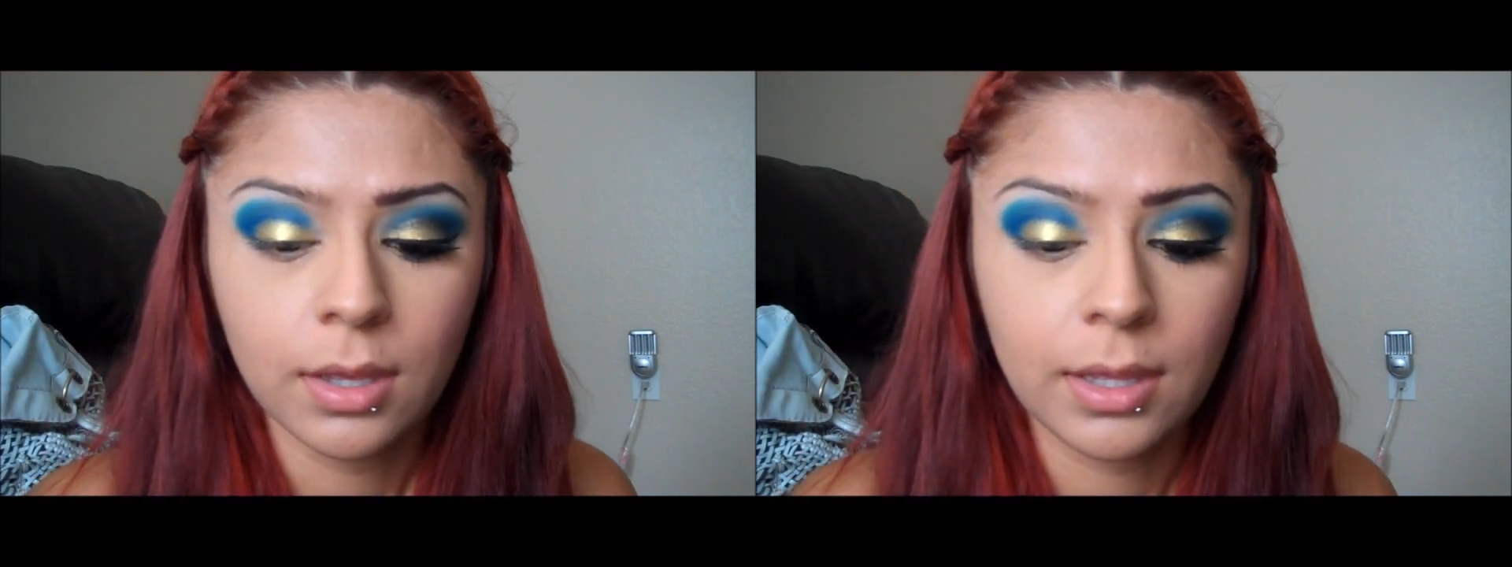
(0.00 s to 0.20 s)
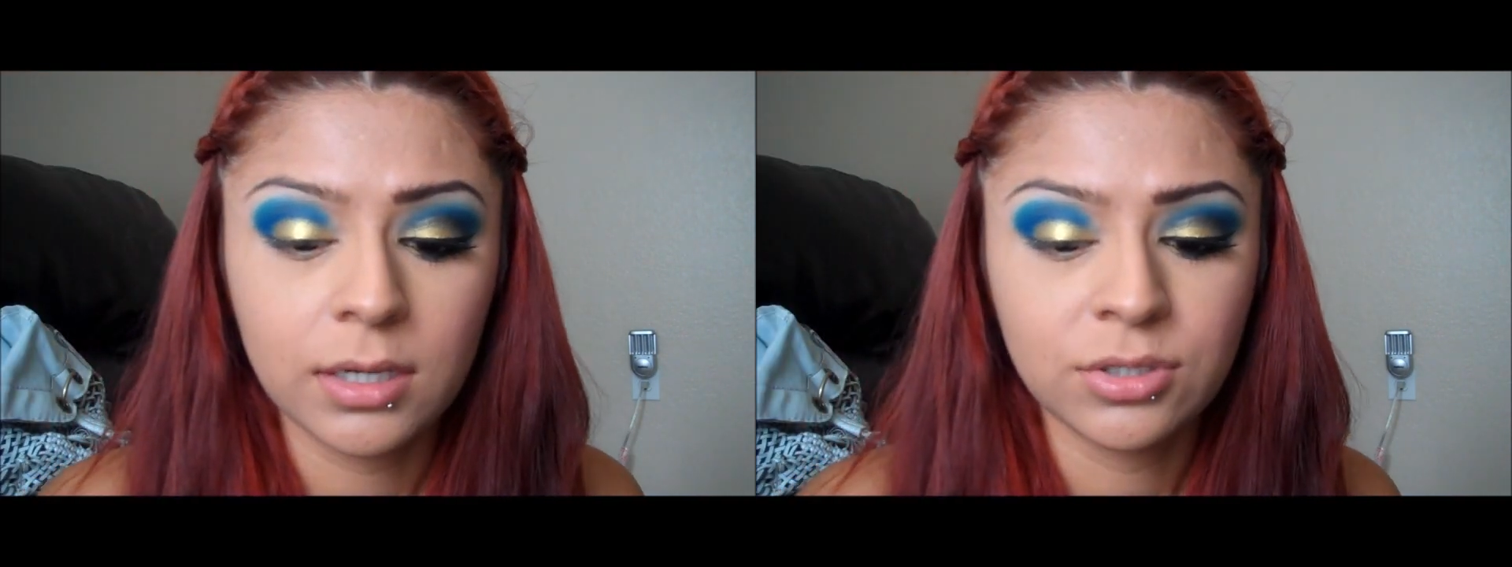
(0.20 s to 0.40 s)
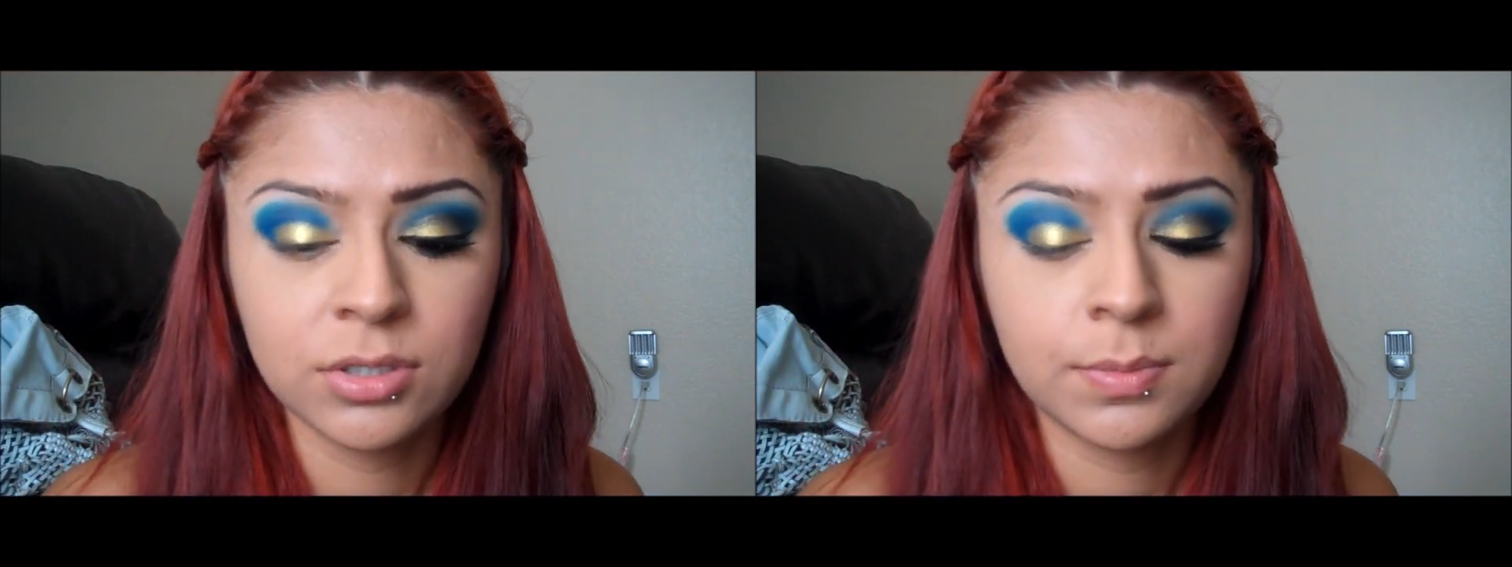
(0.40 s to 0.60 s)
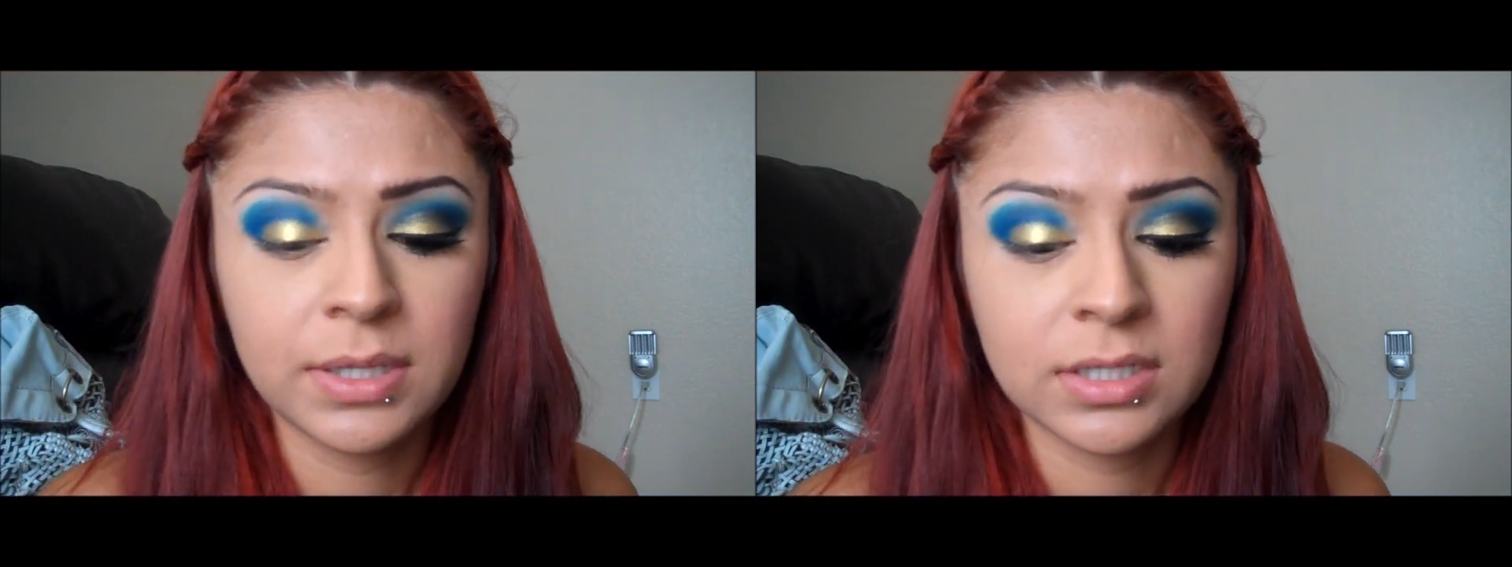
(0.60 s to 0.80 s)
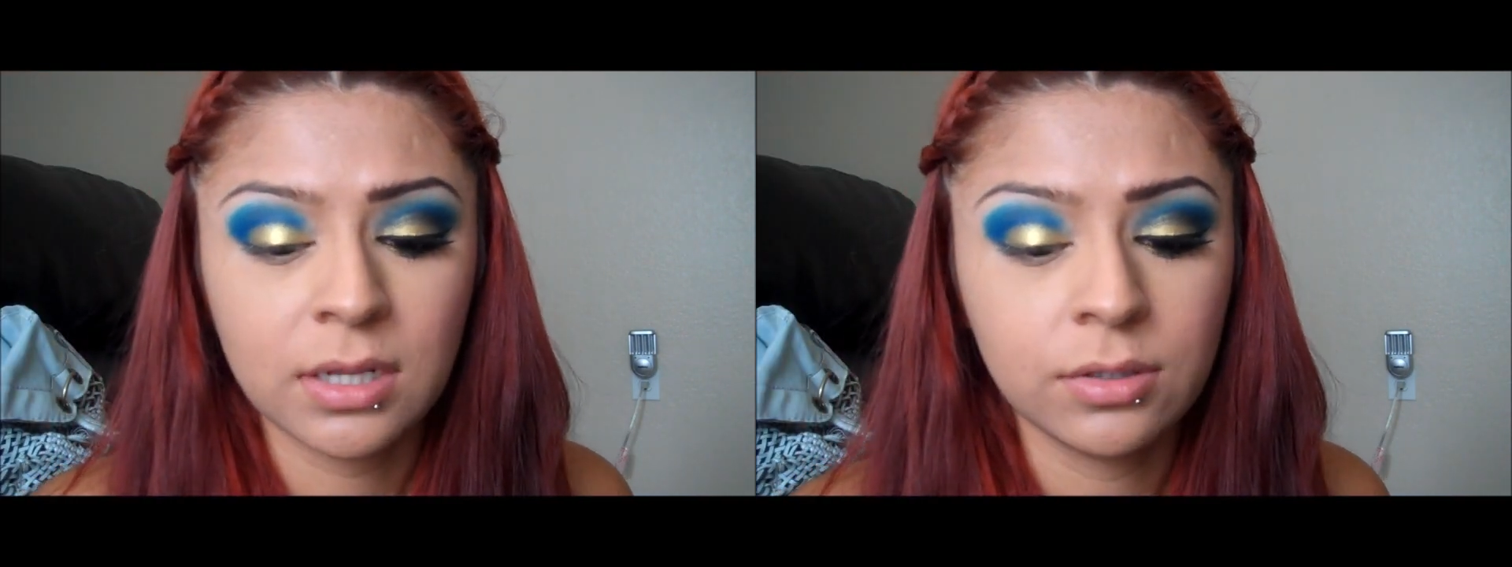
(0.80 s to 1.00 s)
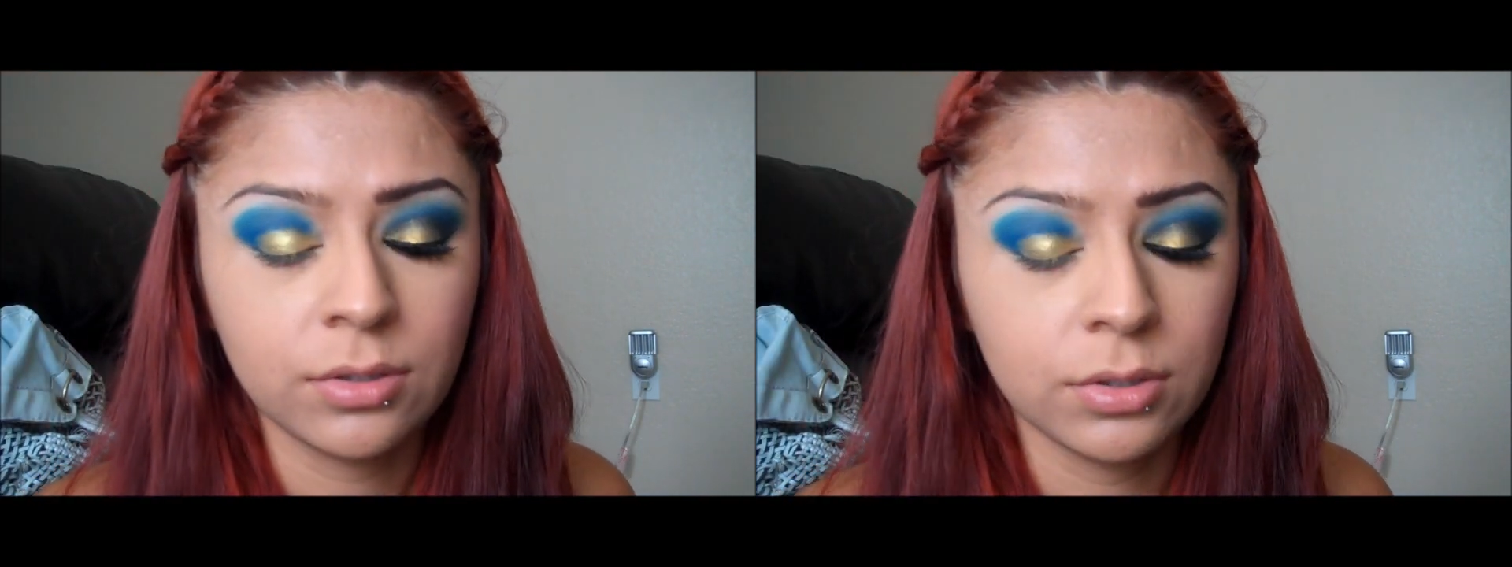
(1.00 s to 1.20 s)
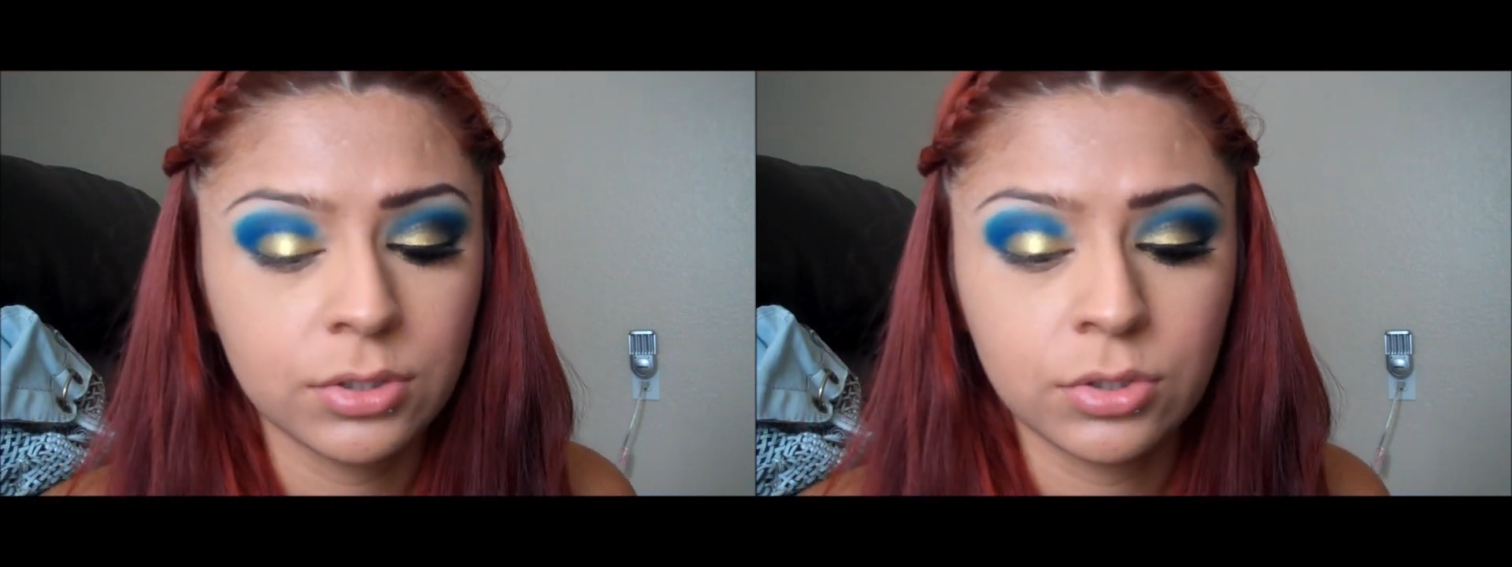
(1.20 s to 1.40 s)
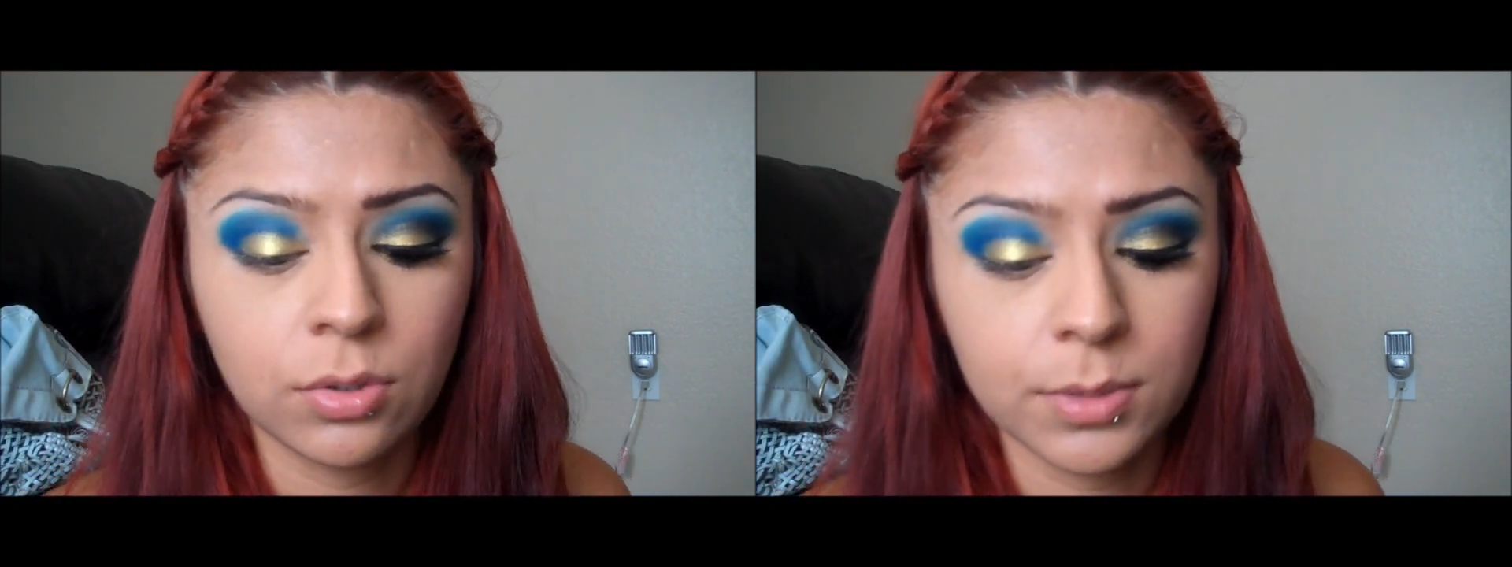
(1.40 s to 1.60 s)
and it just makes the color look
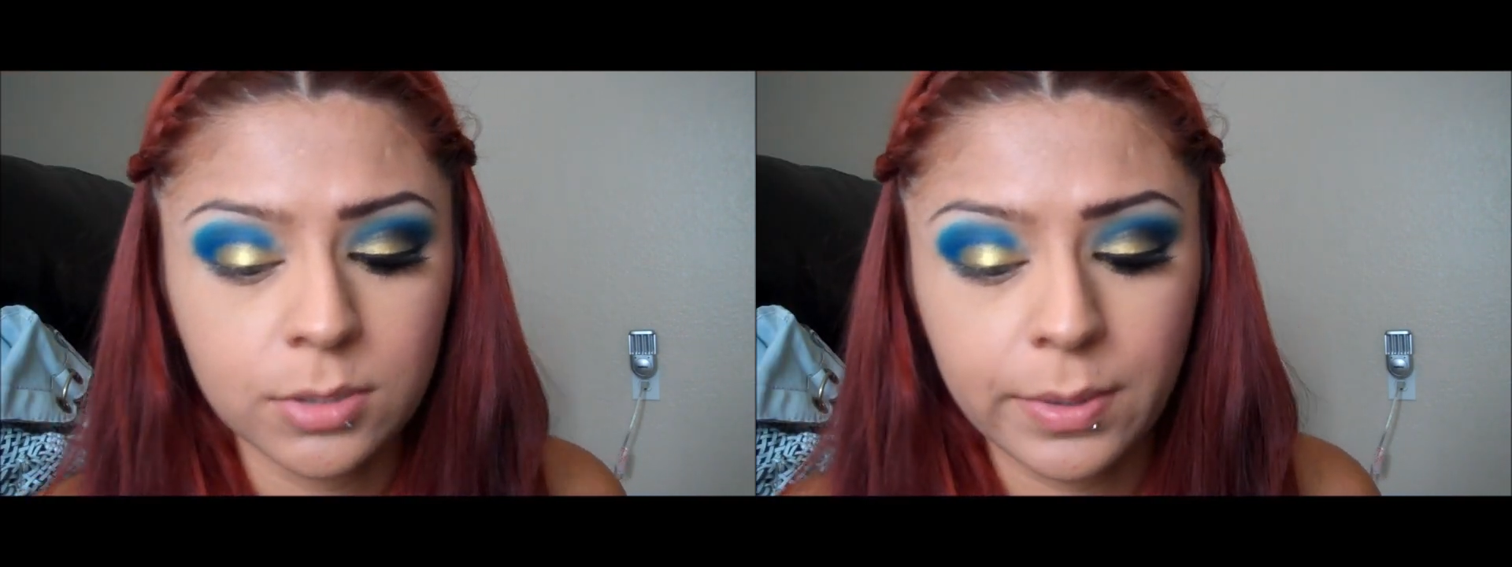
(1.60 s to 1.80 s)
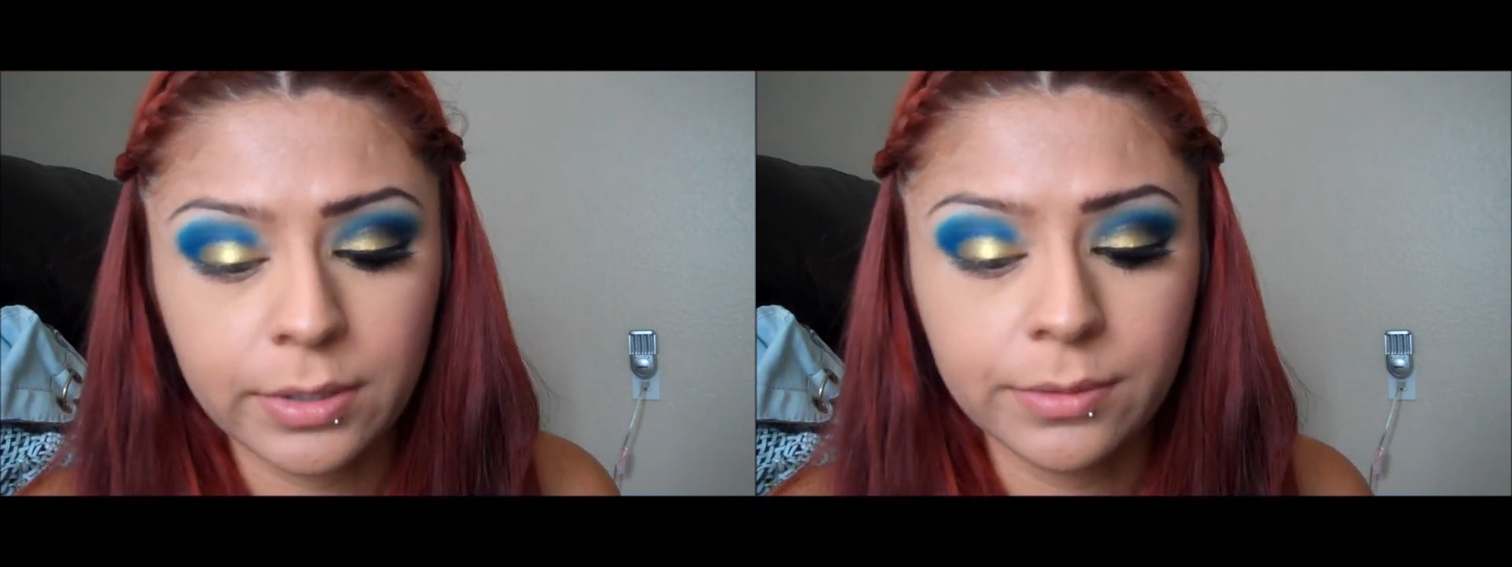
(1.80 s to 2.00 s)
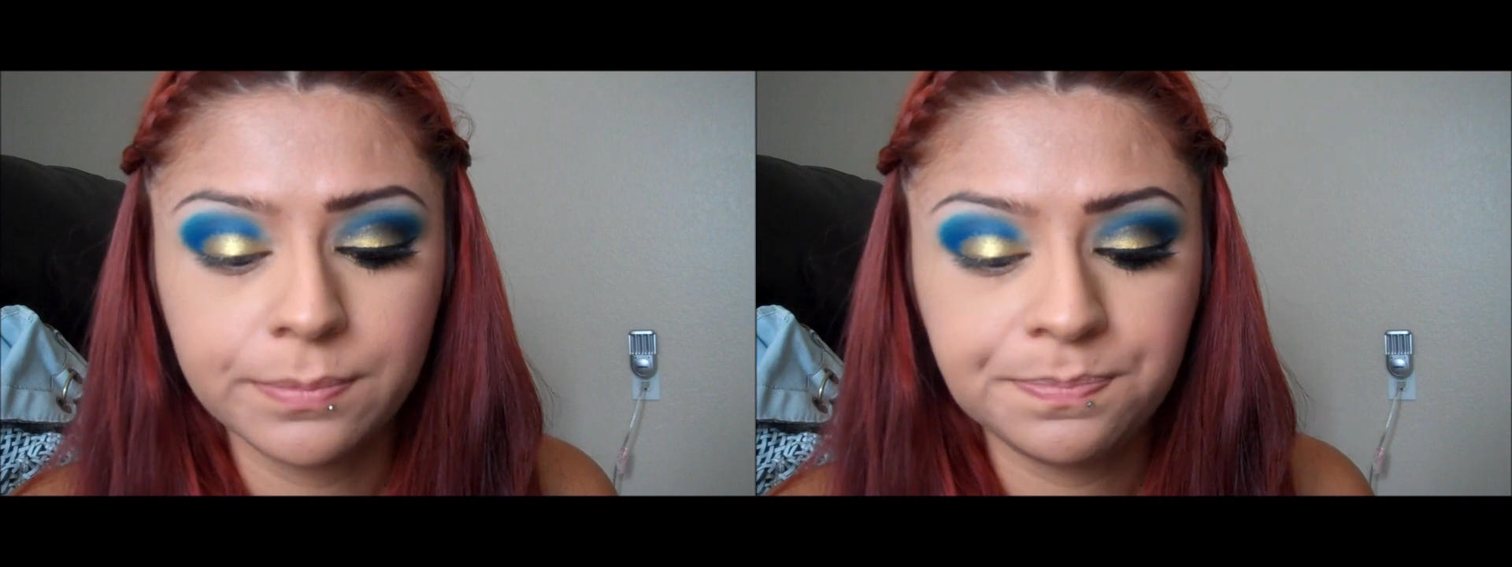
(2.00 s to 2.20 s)
so much better.